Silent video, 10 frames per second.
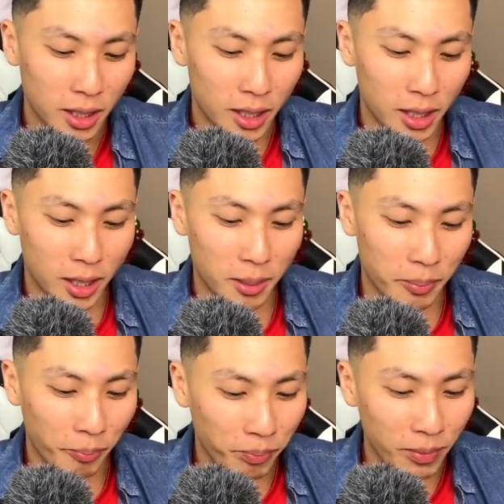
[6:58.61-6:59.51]
Um,
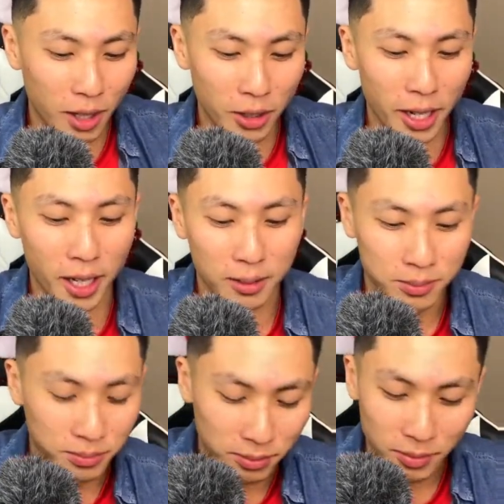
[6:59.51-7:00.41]
okay.
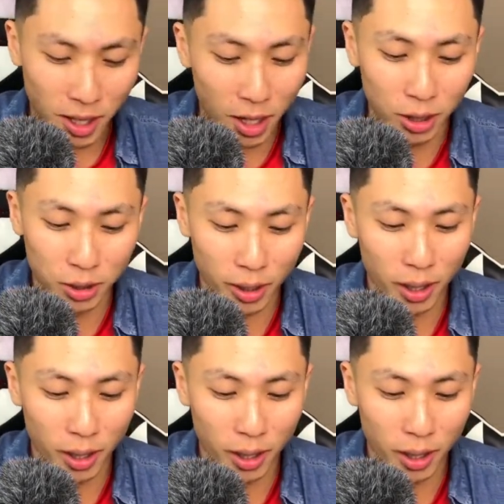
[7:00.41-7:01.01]
Hologram.